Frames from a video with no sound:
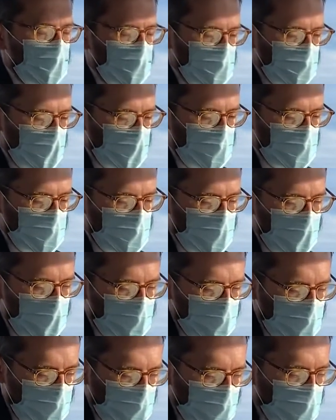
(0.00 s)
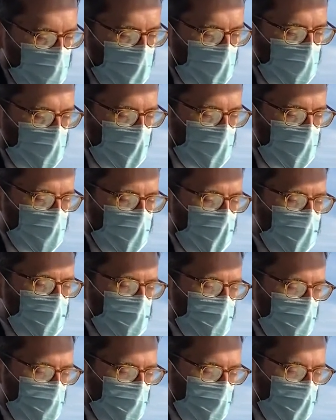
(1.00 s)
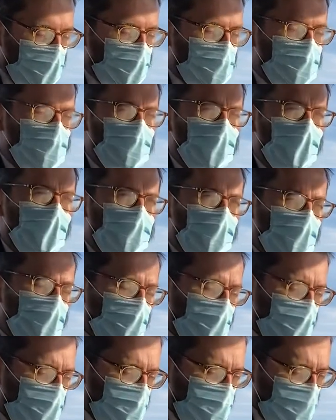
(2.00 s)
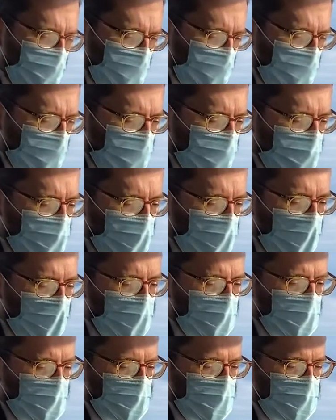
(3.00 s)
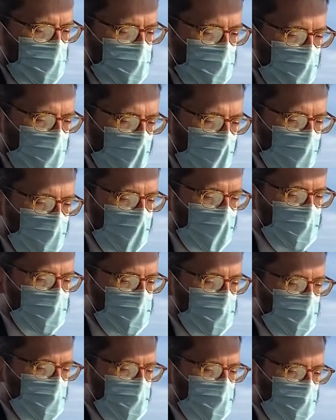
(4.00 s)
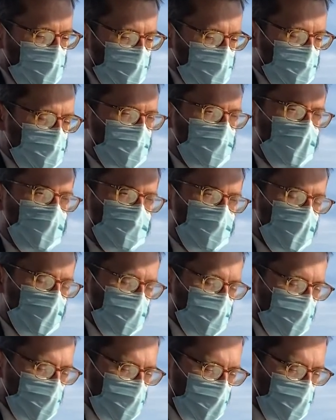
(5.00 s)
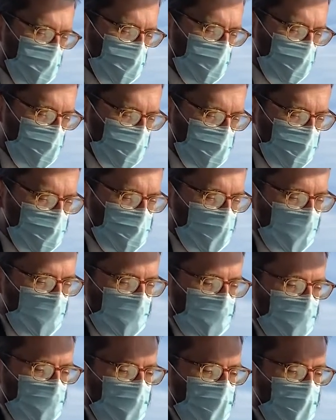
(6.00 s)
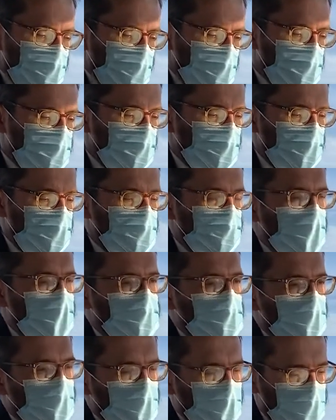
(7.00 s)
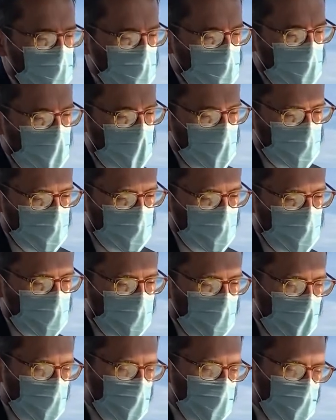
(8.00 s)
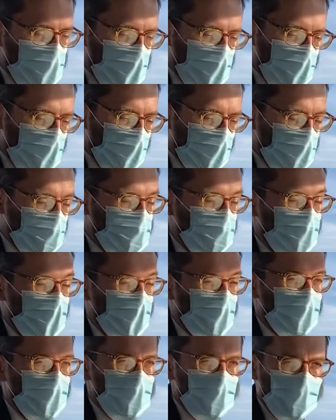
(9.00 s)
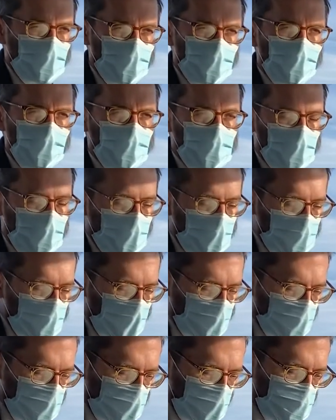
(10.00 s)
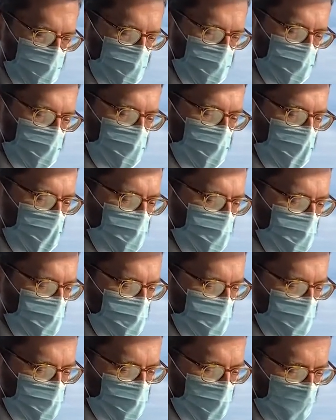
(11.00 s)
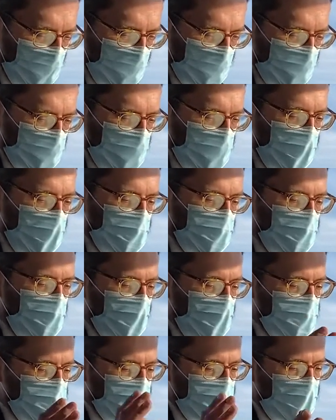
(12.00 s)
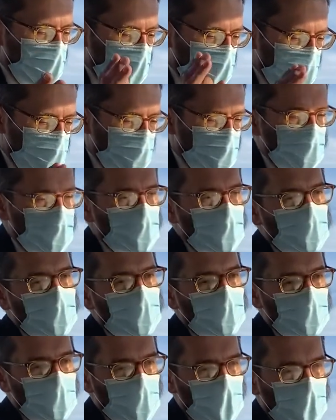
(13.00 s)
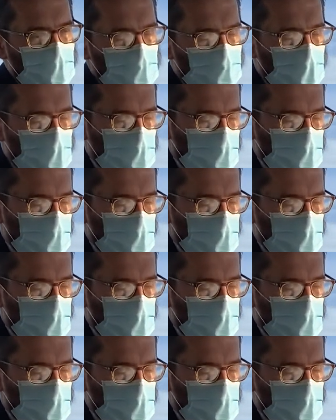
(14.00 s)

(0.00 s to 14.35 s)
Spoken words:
by just saying the El Mali Rachmi prayer, the memorial prayer, the theme of which is that God watches over us and takes care of our loved ones and puts them in a special place in heaven. And we've taken care of them down here. We've done all the obligations we've been able to. And in heaven now, they're in God's special